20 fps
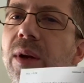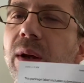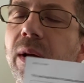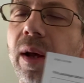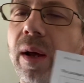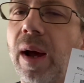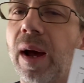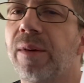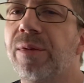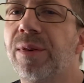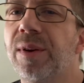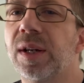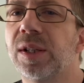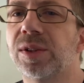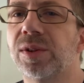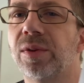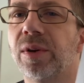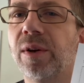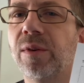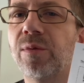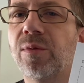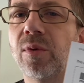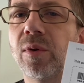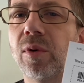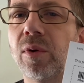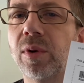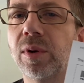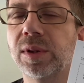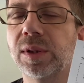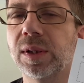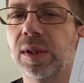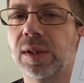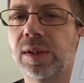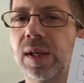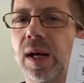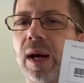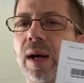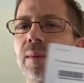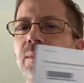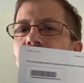I finish 3 and 4 orders at a
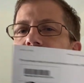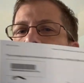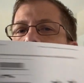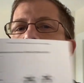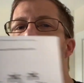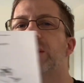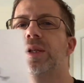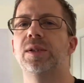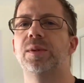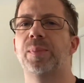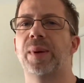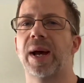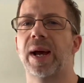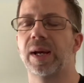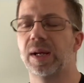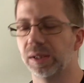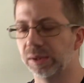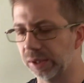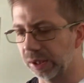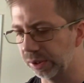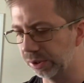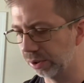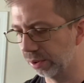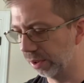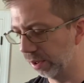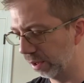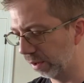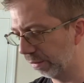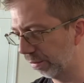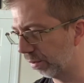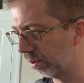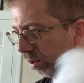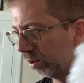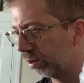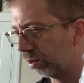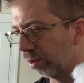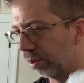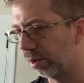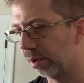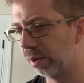time. So in this package, I showed you the first
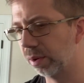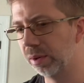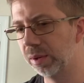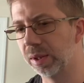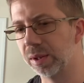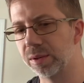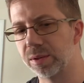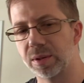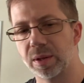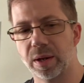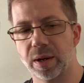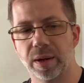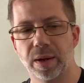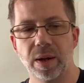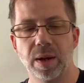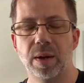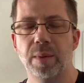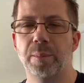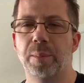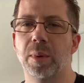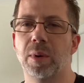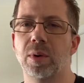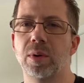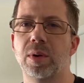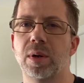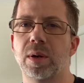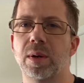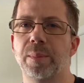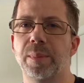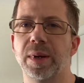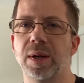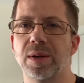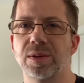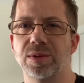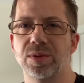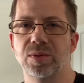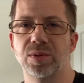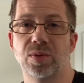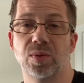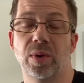order that's bulk because it
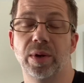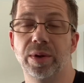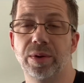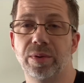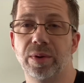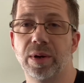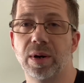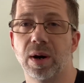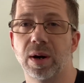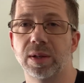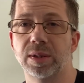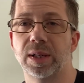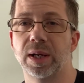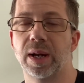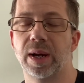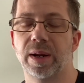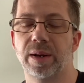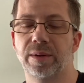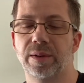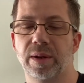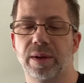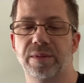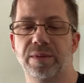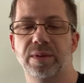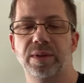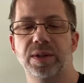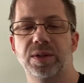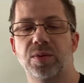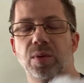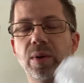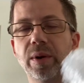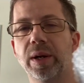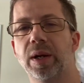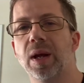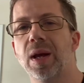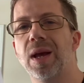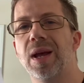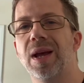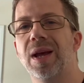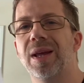was 23 cards. I had to have at least 20.
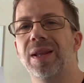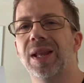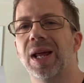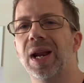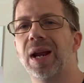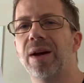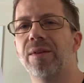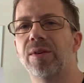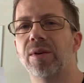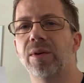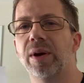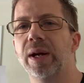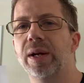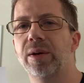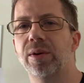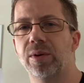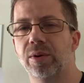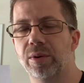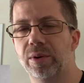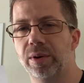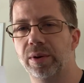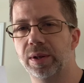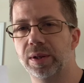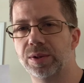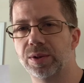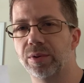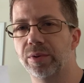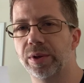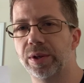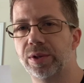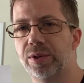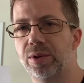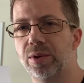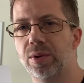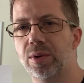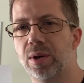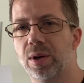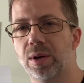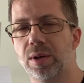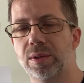Then I have a regular order that's only 2
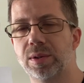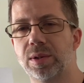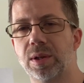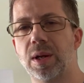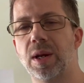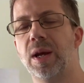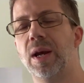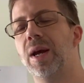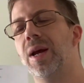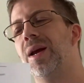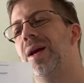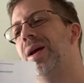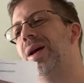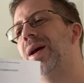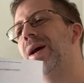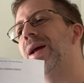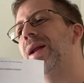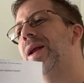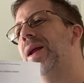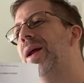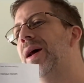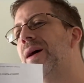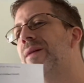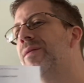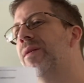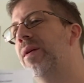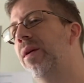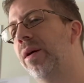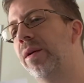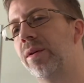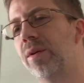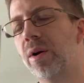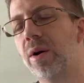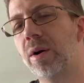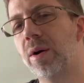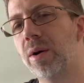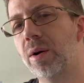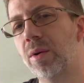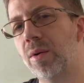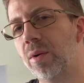cards. And then I have another
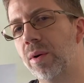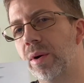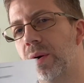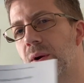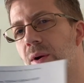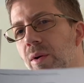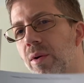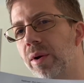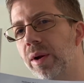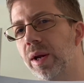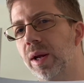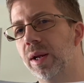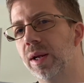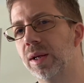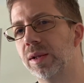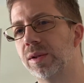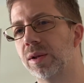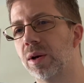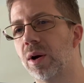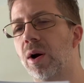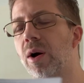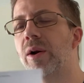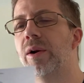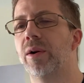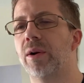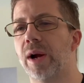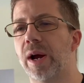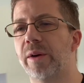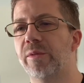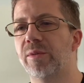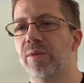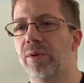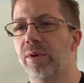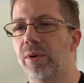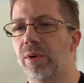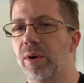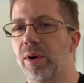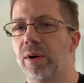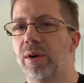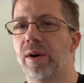order going in that's an autograph order.
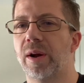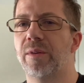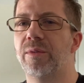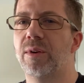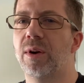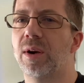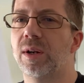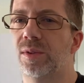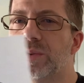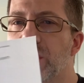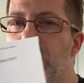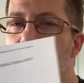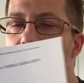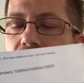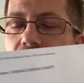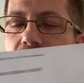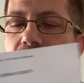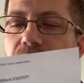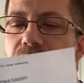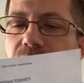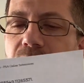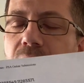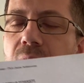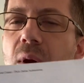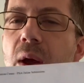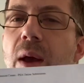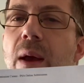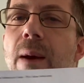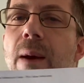Autograph cards, I only had a few.